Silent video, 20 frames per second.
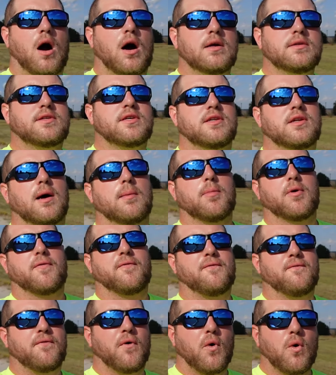On to number
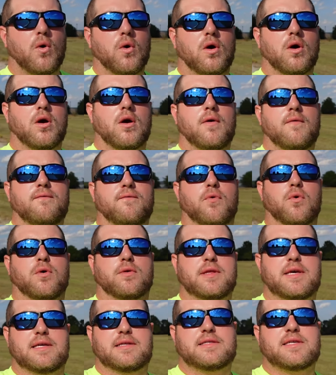four for
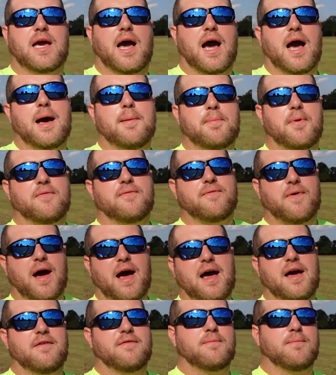the top
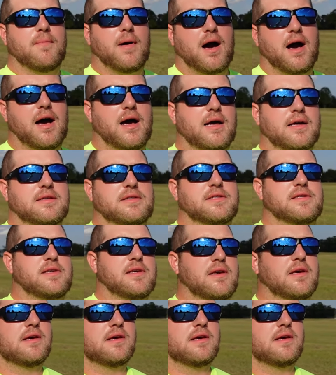five mods